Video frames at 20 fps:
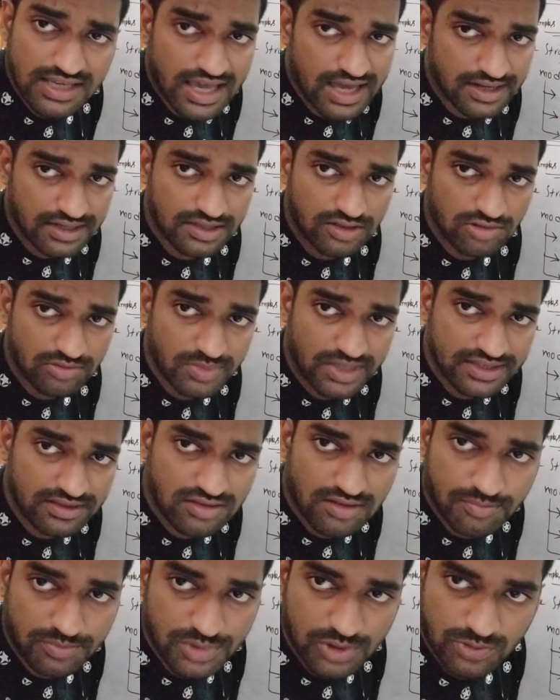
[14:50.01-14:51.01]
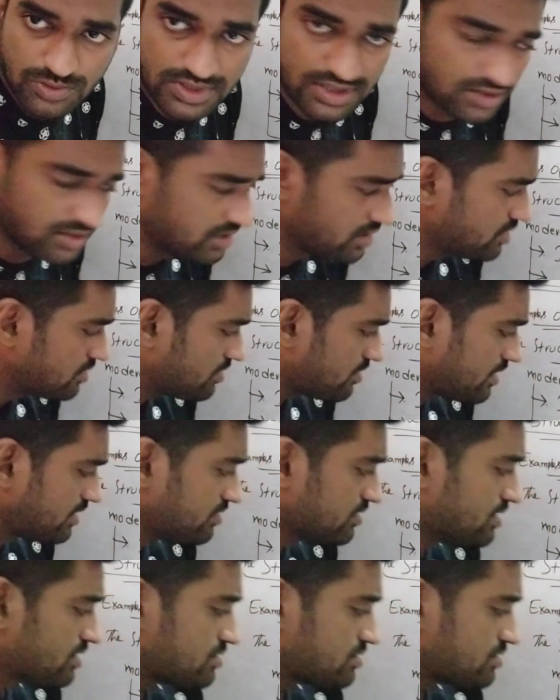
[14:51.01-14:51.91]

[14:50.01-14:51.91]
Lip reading: carried out by computer, right?